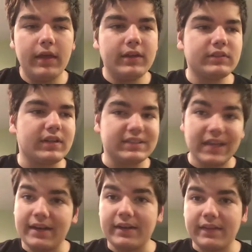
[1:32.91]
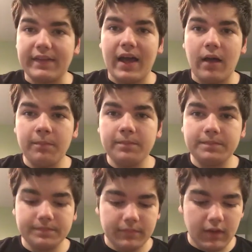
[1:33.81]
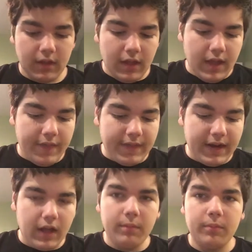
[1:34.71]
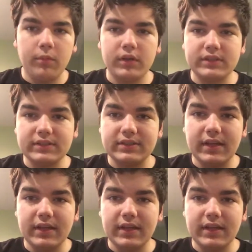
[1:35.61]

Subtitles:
So I decided to get the album. And that album was